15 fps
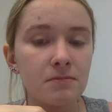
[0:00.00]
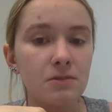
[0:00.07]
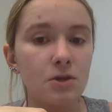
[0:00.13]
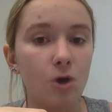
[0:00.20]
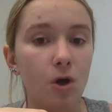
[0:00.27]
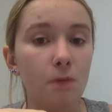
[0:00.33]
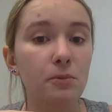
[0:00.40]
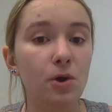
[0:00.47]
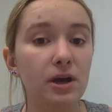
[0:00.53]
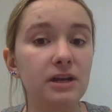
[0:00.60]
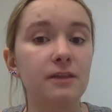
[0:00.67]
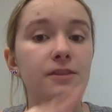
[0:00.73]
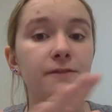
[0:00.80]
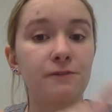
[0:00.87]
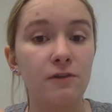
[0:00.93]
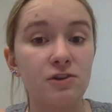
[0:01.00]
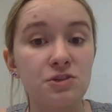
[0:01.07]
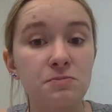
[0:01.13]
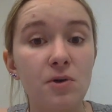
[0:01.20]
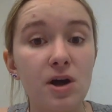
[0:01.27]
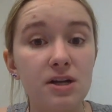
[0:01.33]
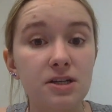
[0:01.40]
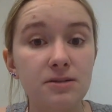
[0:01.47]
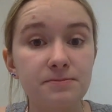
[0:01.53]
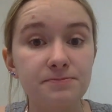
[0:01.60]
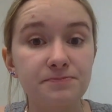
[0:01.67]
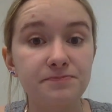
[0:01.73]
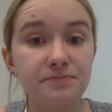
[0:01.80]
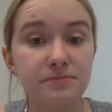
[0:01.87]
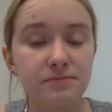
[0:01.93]
the whole point of the first book
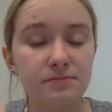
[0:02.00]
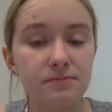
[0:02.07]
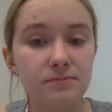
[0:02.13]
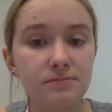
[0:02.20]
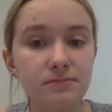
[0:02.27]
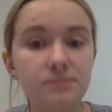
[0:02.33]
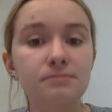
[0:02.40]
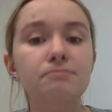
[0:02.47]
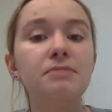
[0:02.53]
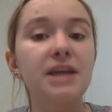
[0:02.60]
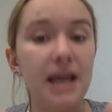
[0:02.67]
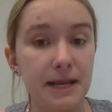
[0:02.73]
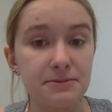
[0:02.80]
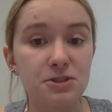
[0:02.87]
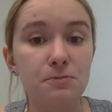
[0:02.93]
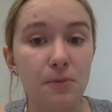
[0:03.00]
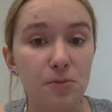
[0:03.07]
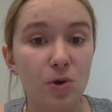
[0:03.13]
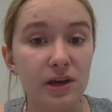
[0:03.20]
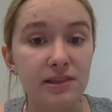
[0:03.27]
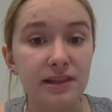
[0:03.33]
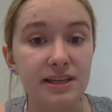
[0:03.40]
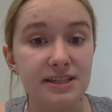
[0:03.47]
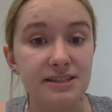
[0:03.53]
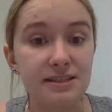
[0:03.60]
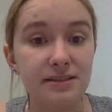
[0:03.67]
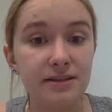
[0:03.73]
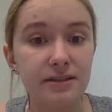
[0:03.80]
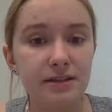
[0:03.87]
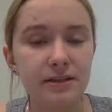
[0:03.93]
became super pointless.
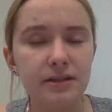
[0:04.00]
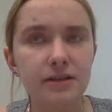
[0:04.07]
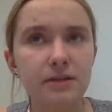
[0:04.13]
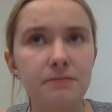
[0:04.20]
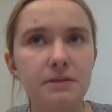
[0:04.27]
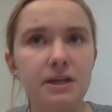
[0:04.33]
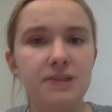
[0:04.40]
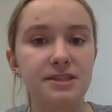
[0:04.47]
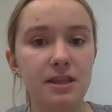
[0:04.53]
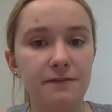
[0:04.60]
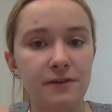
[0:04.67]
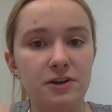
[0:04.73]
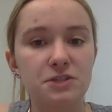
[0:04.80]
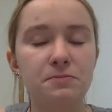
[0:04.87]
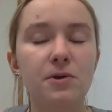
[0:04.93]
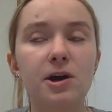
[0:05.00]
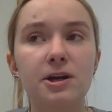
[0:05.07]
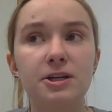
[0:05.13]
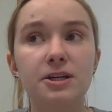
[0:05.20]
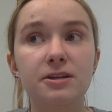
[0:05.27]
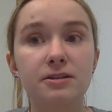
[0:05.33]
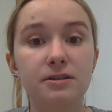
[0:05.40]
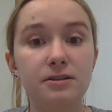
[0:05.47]
Because in the first book,